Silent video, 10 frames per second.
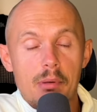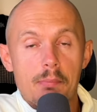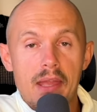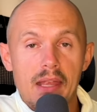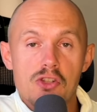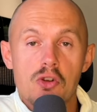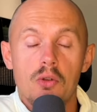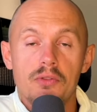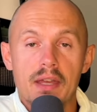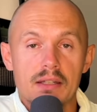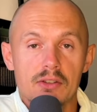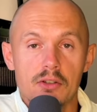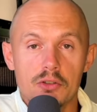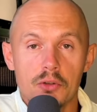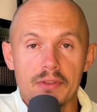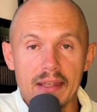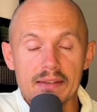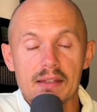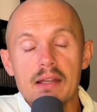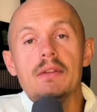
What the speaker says: page on tennisnerd.net.